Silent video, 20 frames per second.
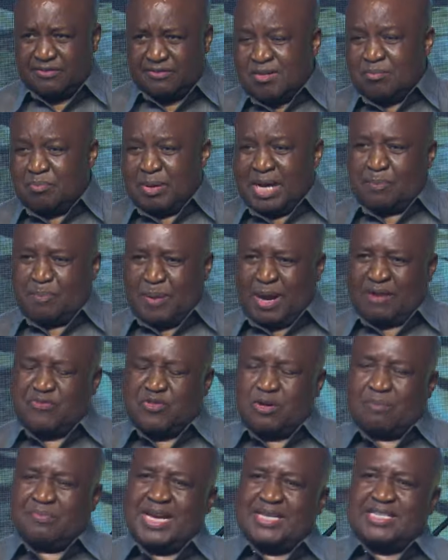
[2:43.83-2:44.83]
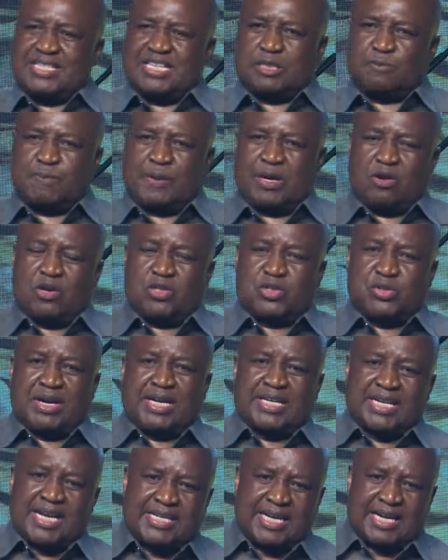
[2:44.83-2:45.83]
But apart from that, he's been also
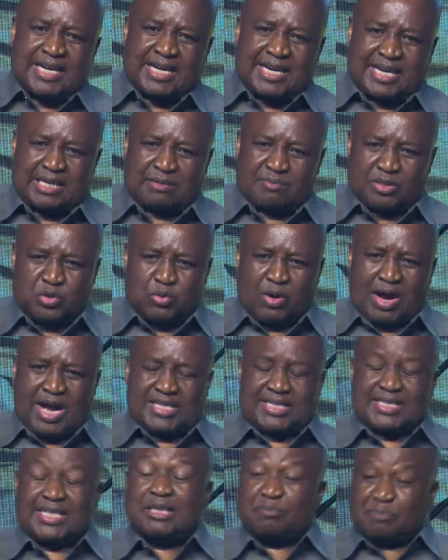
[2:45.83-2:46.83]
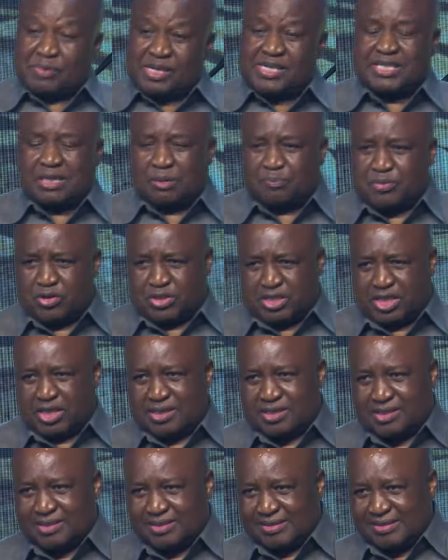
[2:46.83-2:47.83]
a great encouragement to us in building
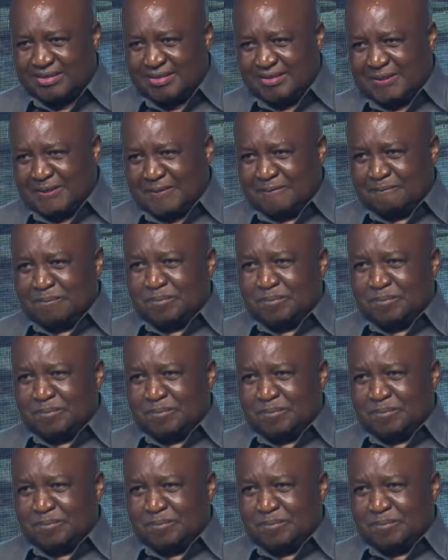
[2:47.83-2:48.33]
project. At